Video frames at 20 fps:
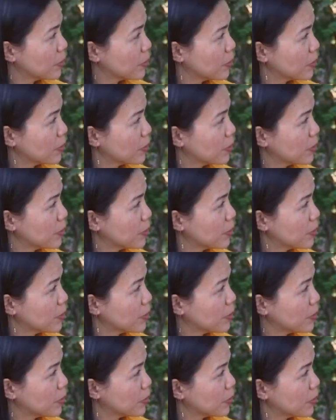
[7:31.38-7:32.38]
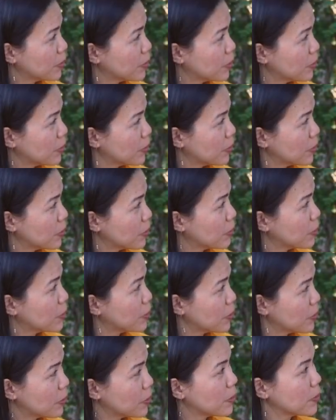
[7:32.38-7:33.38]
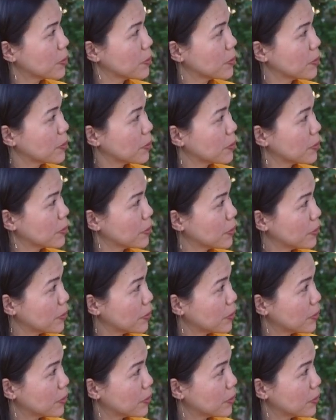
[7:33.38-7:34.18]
The person shown says nothing.